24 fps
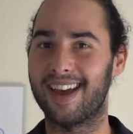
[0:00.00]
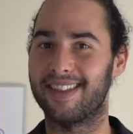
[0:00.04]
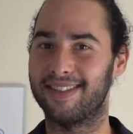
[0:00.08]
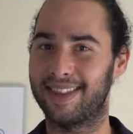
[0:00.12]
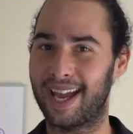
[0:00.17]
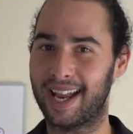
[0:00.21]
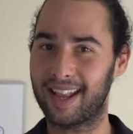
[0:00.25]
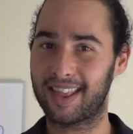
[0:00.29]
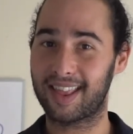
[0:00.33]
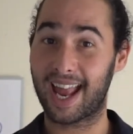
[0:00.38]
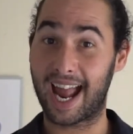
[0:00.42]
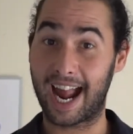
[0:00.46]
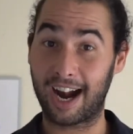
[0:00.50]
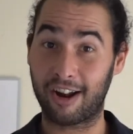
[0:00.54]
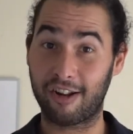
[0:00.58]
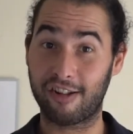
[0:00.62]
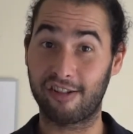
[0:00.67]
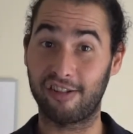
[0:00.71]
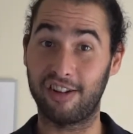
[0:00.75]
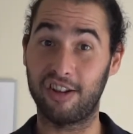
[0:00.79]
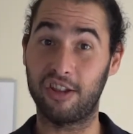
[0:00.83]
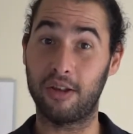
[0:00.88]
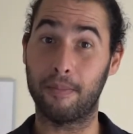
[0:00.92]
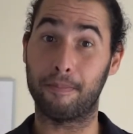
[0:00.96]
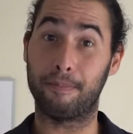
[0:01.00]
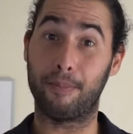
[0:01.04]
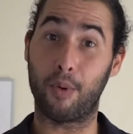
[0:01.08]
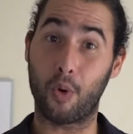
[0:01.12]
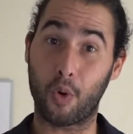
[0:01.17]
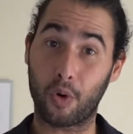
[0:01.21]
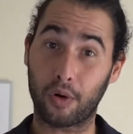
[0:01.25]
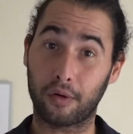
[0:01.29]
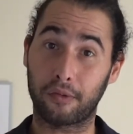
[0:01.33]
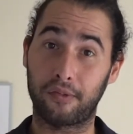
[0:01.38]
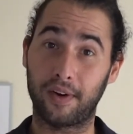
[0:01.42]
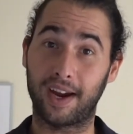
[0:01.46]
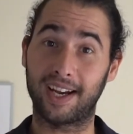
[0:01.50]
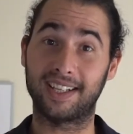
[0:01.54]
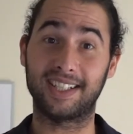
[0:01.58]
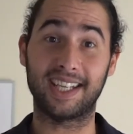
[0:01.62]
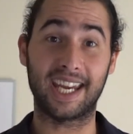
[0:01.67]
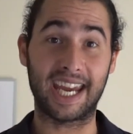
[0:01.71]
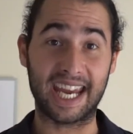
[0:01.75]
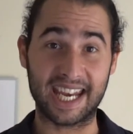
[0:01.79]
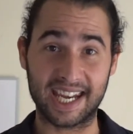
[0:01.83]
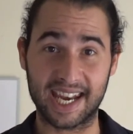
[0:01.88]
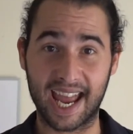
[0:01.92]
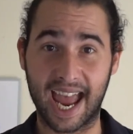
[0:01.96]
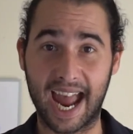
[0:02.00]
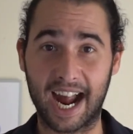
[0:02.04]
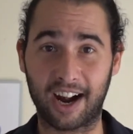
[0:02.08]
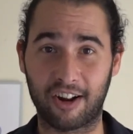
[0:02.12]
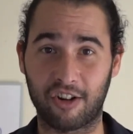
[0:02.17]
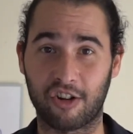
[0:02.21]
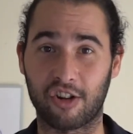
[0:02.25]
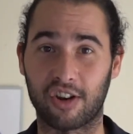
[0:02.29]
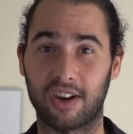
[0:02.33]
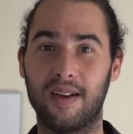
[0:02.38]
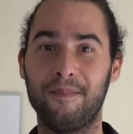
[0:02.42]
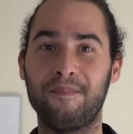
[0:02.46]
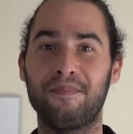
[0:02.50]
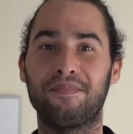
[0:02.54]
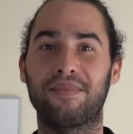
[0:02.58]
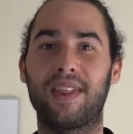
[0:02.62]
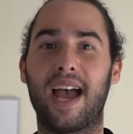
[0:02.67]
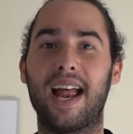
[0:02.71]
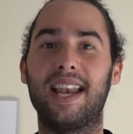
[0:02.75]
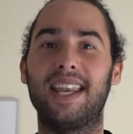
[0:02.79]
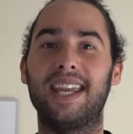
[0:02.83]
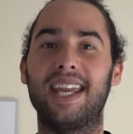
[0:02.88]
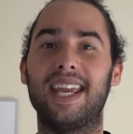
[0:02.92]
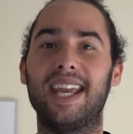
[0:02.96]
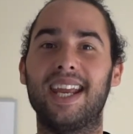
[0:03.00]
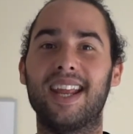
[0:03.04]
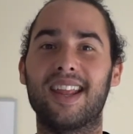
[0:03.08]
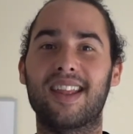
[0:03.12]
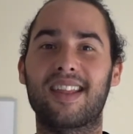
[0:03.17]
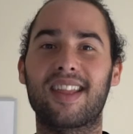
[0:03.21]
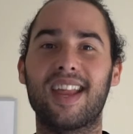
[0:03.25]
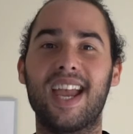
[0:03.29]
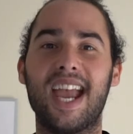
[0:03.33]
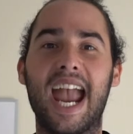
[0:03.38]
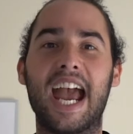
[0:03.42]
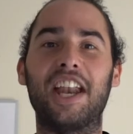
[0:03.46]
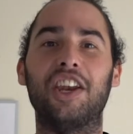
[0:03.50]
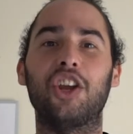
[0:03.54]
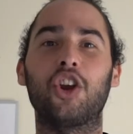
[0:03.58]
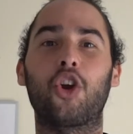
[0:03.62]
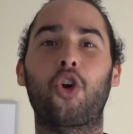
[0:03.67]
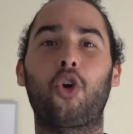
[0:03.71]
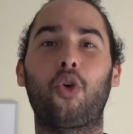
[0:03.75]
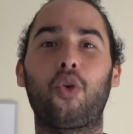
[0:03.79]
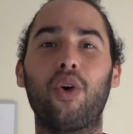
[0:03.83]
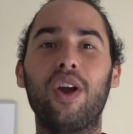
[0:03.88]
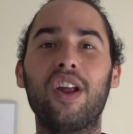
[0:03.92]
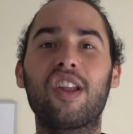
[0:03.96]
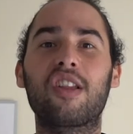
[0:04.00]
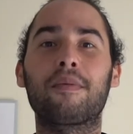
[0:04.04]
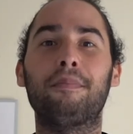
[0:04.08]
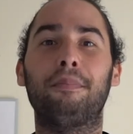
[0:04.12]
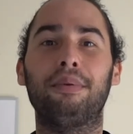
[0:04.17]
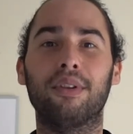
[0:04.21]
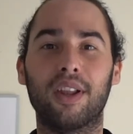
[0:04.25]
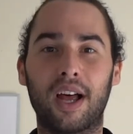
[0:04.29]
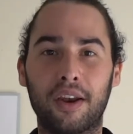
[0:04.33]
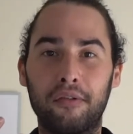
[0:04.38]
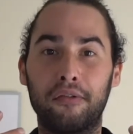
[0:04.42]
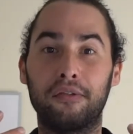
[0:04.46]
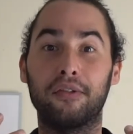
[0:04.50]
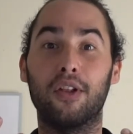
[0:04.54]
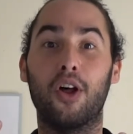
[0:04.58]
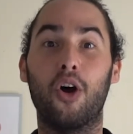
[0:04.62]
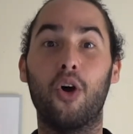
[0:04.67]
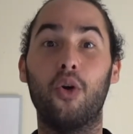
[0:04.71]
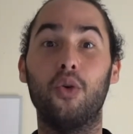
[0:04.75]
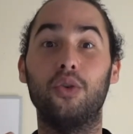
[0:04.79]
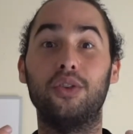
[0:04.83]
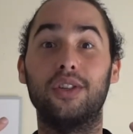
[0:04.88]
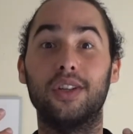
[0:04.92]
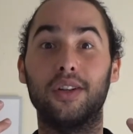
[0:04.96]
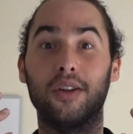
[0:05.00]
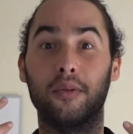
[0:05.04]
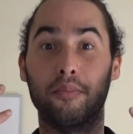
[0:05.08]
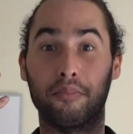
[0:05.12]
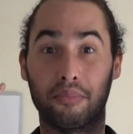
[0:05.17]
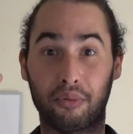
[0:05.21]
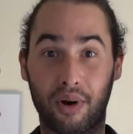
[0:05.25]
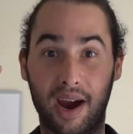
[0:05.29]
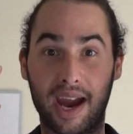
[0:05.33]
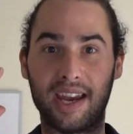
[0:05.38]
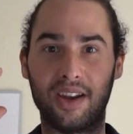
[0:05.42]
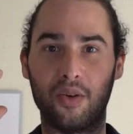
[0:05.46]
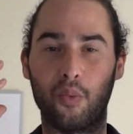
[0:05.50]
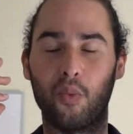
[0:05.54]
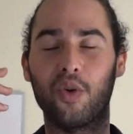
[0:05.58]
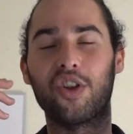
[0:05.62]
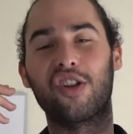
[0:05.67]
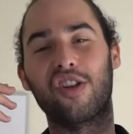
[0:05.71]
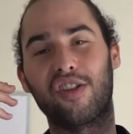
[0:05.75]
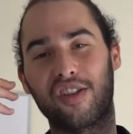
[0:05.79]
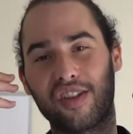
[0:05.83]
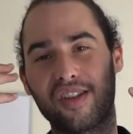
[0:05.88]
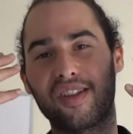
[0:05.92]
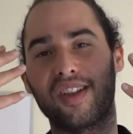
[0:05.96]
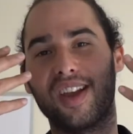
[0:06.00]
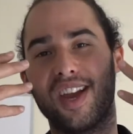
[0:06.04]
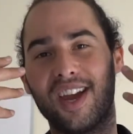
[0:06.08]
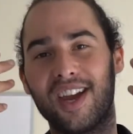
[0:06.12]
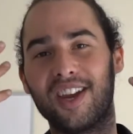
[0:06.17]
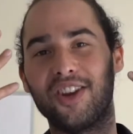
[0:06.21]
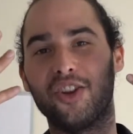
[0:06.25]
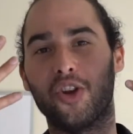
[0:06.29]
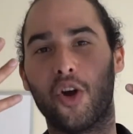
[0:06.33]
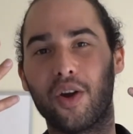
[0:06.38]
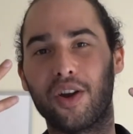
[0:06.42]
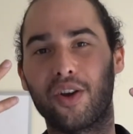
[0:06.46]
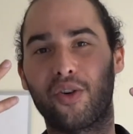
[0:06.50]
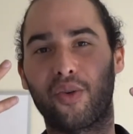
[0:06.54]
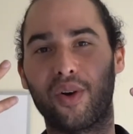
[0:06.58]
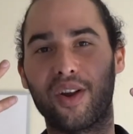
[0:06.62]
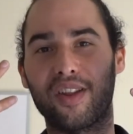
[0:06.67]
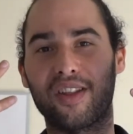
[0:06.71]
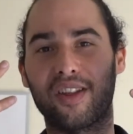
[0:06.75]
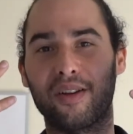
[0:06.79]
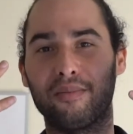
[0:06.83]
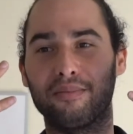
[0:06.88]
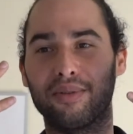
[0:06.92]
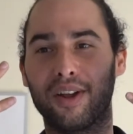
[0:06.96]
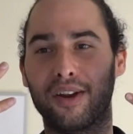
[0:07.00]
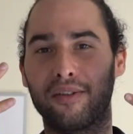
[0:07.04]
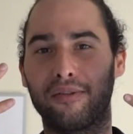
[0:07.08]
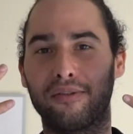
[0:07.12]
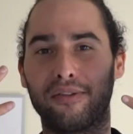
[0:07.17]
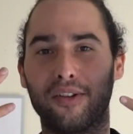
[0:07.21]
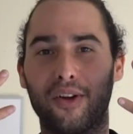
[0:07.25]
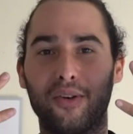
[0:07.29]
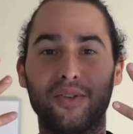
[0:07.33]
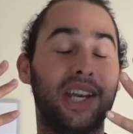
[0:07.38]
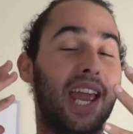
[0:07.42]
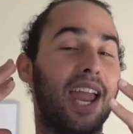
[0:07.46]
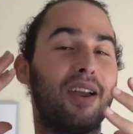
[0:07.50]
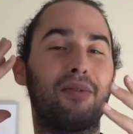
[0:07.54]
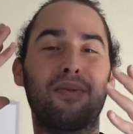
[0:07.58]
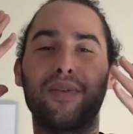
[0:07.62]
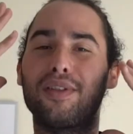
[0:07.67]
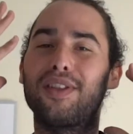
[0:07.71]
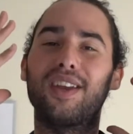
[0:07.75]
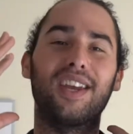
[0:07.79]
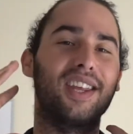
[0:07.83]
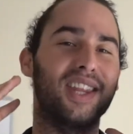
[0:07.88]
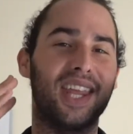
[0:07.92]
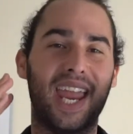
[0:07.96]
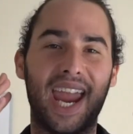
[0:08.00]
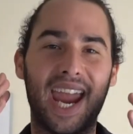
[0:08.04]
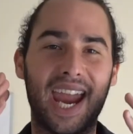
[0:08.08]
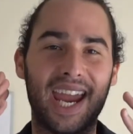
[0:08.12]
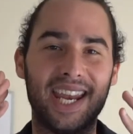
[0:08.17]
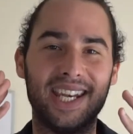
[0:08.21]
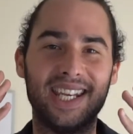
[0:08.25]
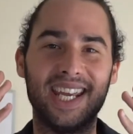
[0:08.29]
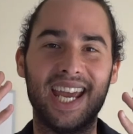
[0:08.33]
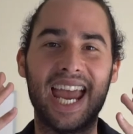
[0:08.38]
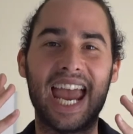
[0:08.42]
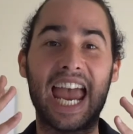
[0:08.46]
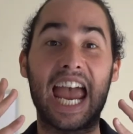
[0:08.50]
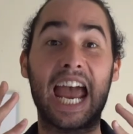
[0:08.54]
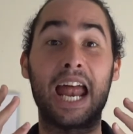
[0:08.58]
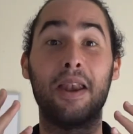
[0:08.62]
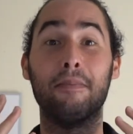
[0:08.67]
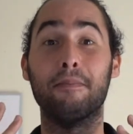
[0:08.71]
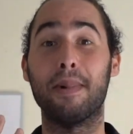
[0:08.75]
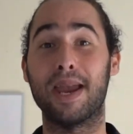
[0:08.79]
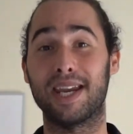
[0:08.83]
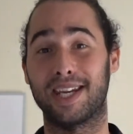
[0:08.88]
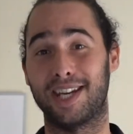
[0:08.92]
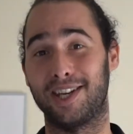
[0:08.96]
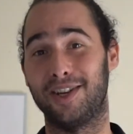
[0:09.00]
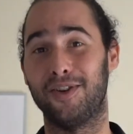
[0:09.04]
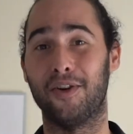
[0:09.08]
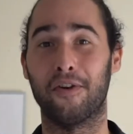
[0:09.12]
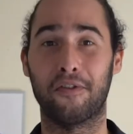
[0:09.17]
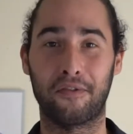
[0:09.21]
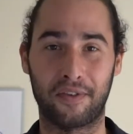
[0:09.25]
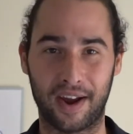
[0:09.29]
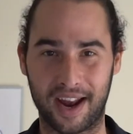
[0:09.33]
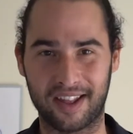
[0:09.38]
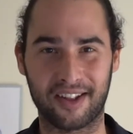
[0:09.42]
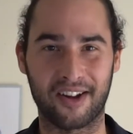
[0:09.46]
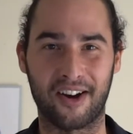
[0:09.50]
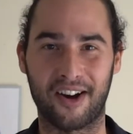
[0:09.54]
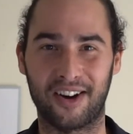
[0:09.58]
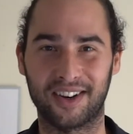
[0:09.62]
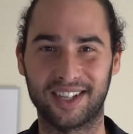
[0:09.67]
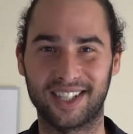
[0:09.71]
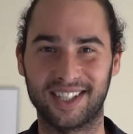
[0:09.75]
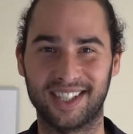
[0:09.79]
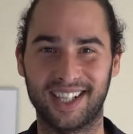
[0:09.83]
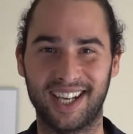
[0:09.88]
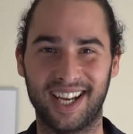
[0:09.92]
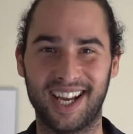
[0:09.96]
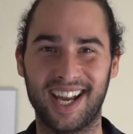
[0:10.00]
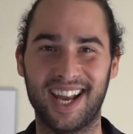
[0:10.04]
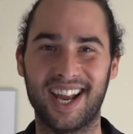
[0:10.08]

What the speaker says: That's actually the Bohr effect in action. That is an increased blood flow to the brain, which is, increasing blood flow to everything in the head and making your face hot.